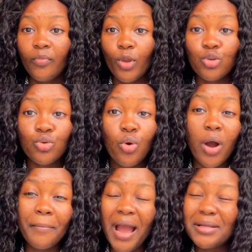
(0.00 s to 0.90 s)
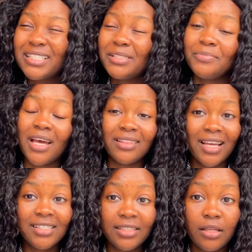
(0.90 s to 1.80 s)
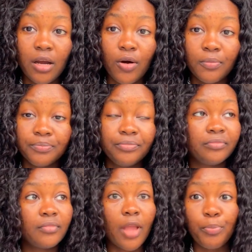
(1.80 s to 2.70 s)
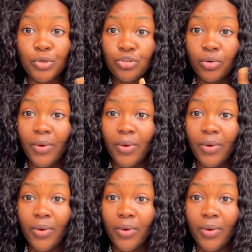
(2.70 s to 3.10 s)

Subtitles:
So I might actually be attaching a picture while